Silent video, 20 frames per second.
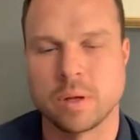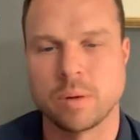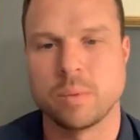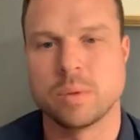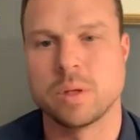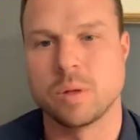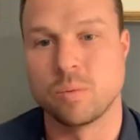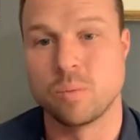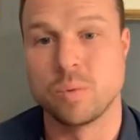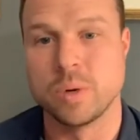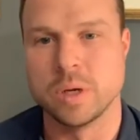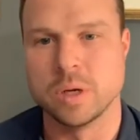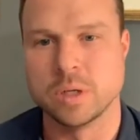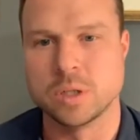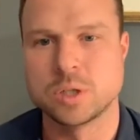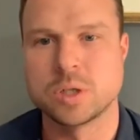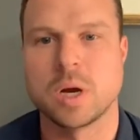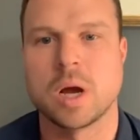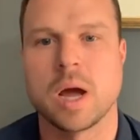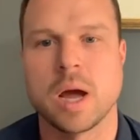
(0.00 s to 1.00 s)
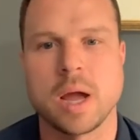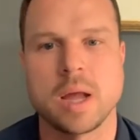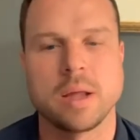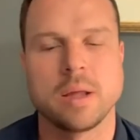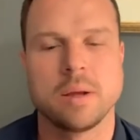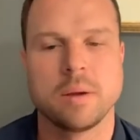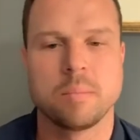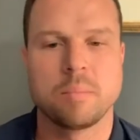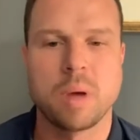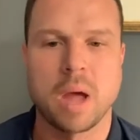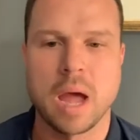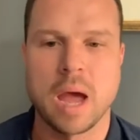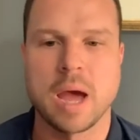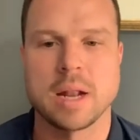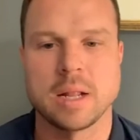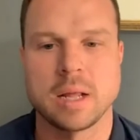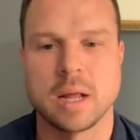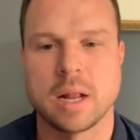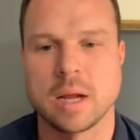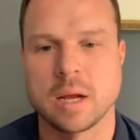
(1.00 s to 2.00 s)
with a real dry pad
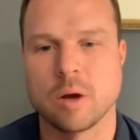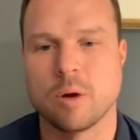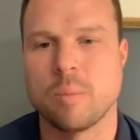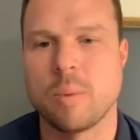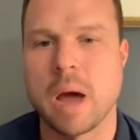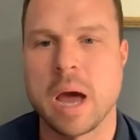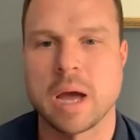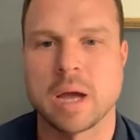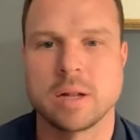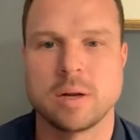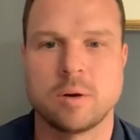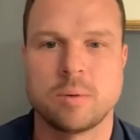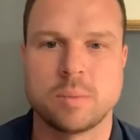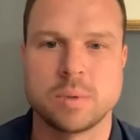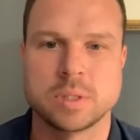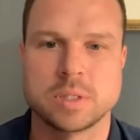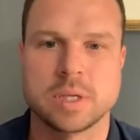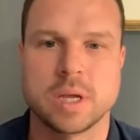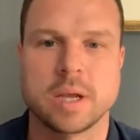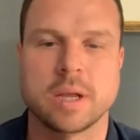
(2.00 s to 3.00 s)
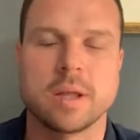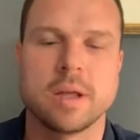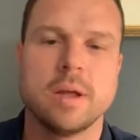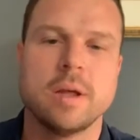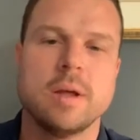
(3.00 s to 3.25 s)
and I go back and almost like